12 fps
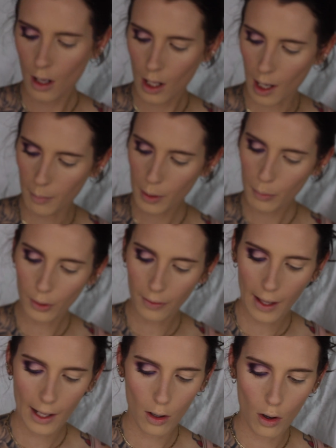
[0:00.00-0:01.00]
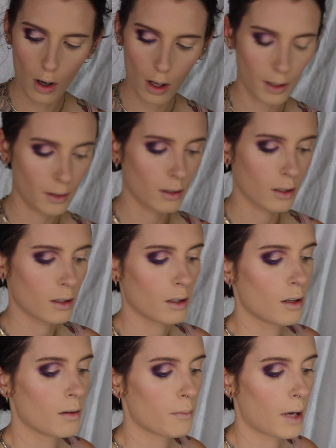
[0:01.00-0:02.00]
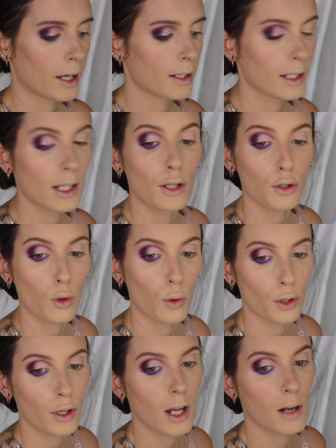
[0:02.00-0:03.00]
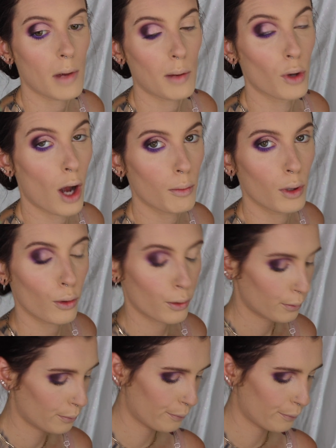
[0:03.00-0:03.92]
And I'm going to put that on my inner corner and my brow bone.